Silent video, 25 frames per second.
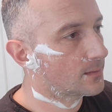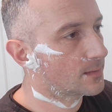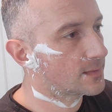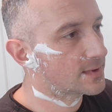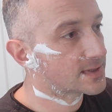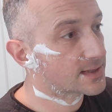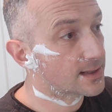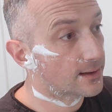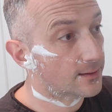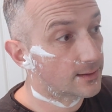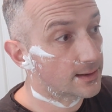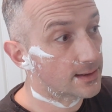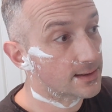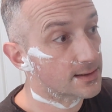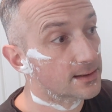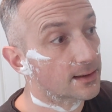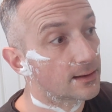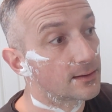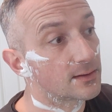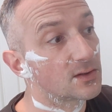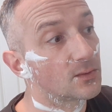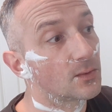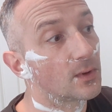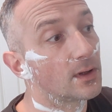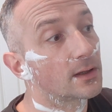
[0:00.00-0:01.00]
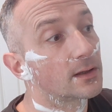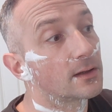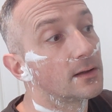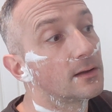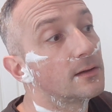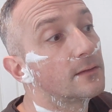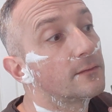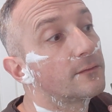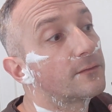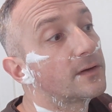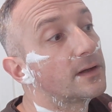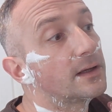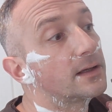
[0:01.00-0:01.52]
Sarah needs to go to work
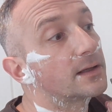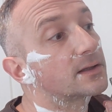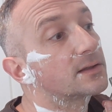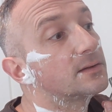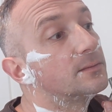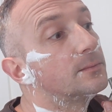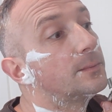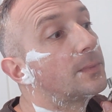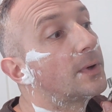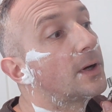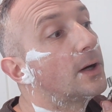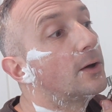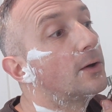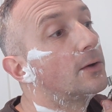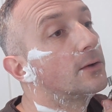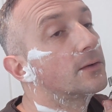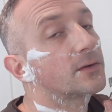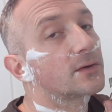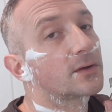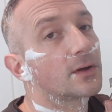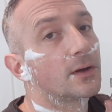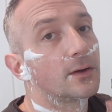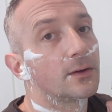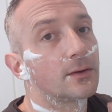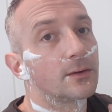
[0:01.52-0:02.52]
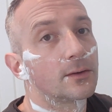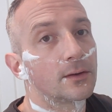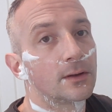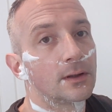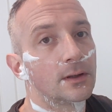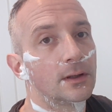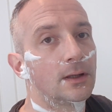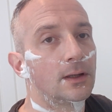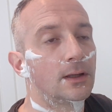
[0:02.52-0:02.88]
at Phoenix and Bow. So